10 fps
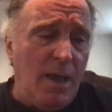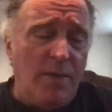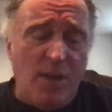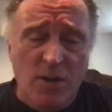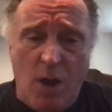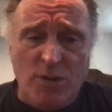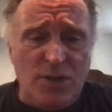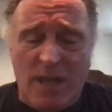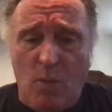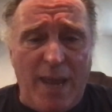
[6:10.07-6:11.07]
The notion
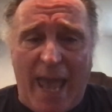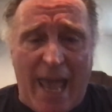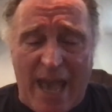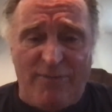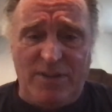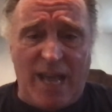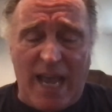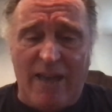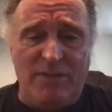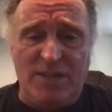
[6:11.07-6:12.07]
that we have to
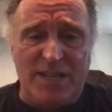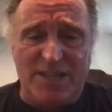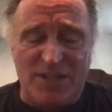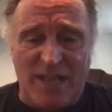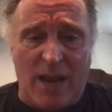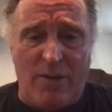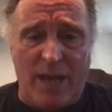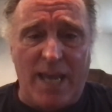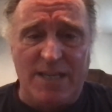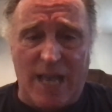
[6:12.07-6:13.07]
have this hysteria
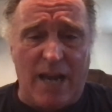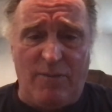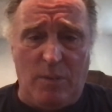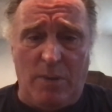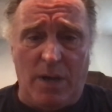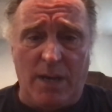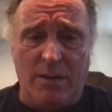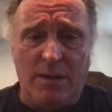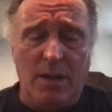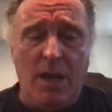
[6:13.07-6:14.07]
is out of your mind.
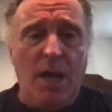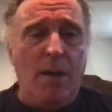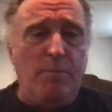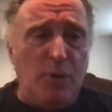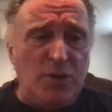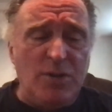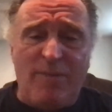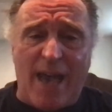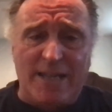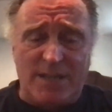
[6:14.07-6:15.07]
Put your
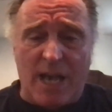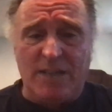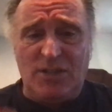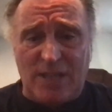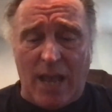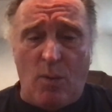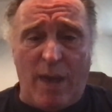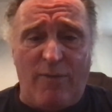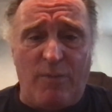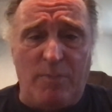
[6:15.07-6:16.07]
mask on, stay away
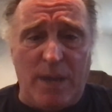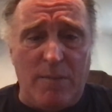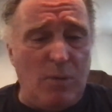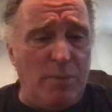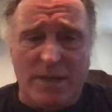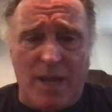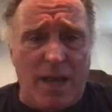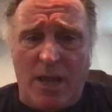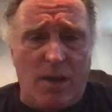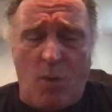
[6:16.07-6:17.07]
from people, but
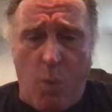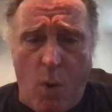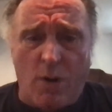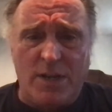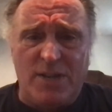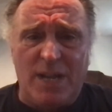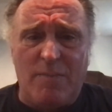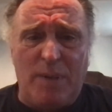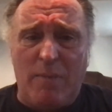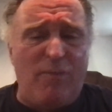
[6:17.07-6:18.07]
quarantining
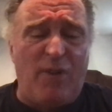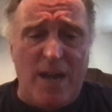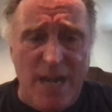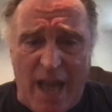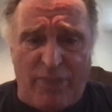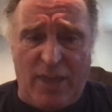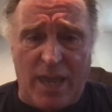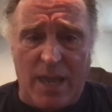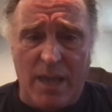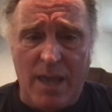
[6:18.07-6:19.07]
people for nothing,
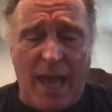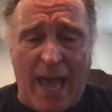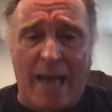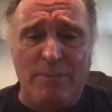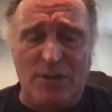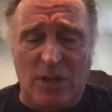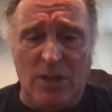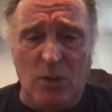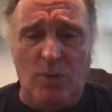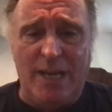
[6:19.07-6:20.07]

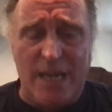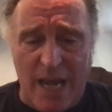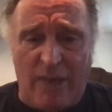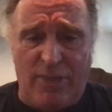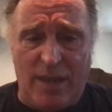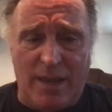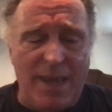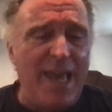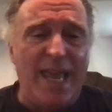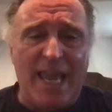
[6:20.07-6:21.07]
absolutely nothing,
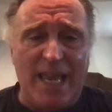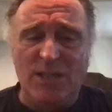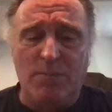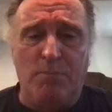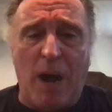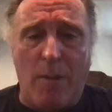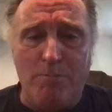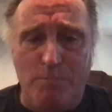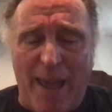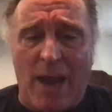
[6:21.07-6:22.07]
is
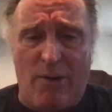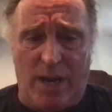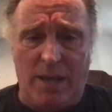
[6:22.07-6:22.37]
barbaric